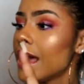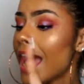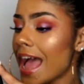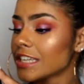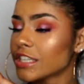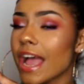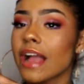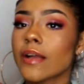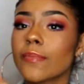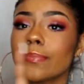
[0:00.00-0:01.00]

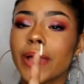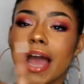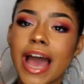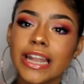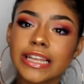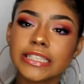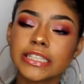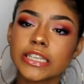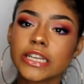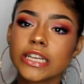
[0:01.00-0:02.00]
hashtag
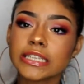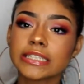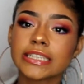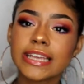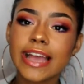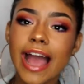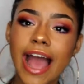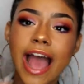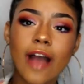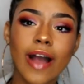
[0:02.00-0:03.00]
palette see
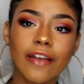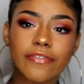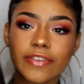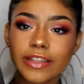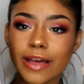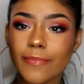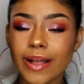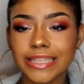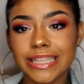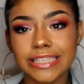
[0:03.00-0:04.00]
how I feel
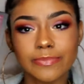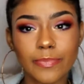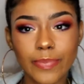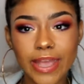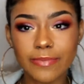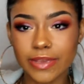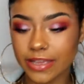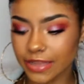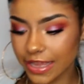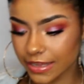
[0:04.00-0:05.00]
about this
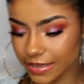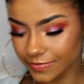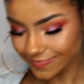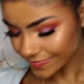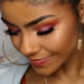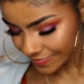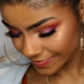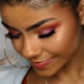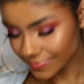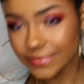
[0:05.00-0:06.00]
baby like
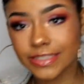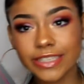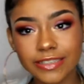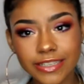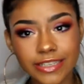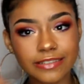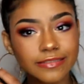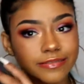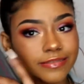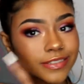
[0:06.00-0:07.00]
let's see
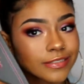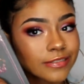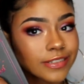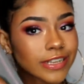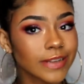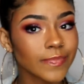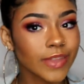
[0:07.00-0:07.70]
let's just see